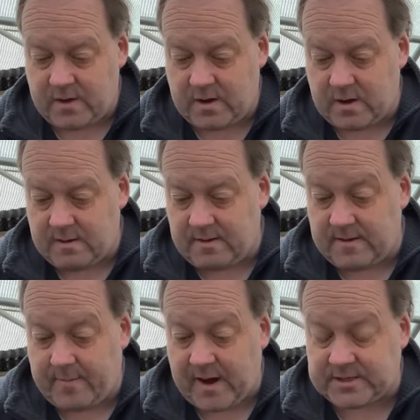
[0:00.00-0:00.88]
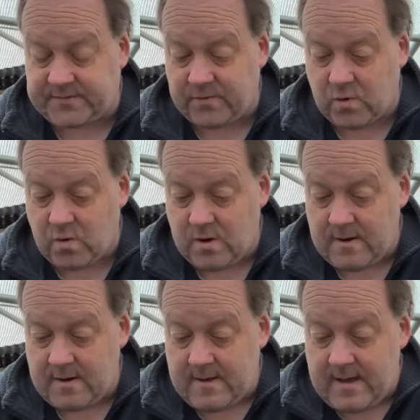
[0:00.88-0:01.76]
in the past for,
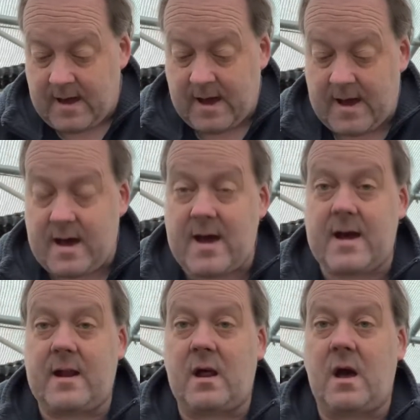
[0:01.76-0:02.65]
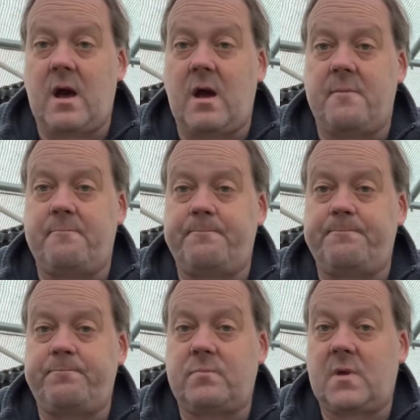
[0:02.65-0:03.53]
and
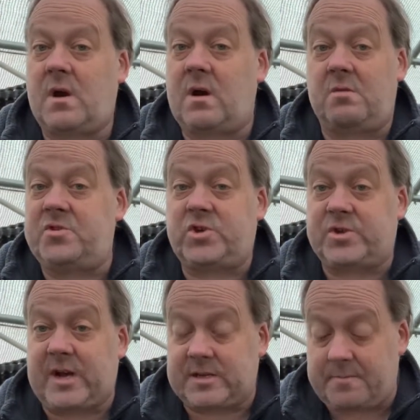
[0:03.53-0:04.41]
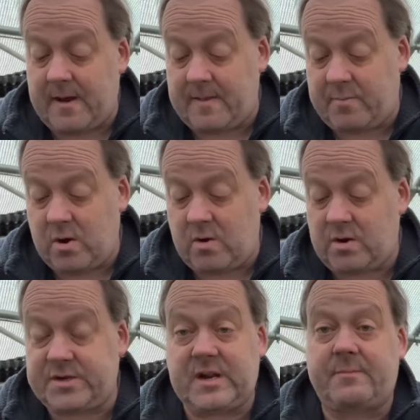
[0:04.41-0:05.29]
she just asked me out of the blue, and I
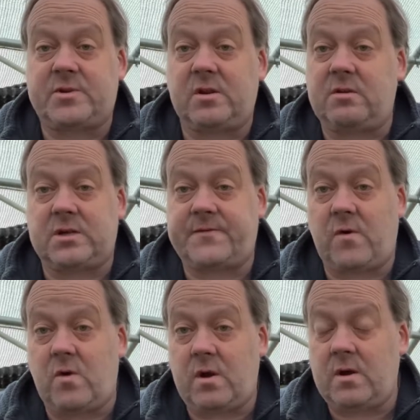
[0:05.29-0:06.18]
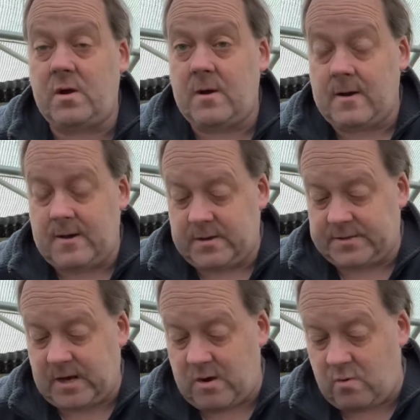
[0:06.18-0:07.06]
said absolutely, that's fine.
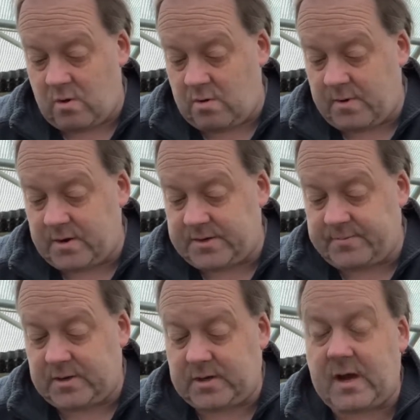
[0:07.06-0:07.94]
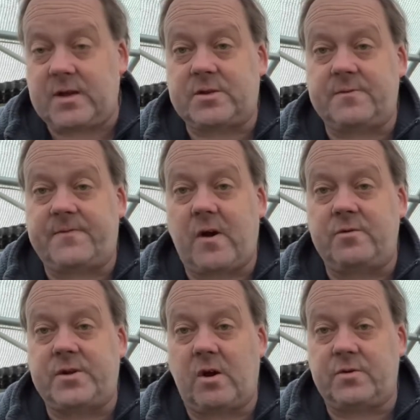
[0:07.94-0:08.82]
So I'm going to be getting some
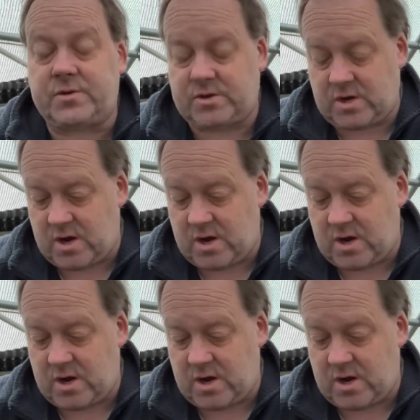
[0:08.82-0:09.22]
photos.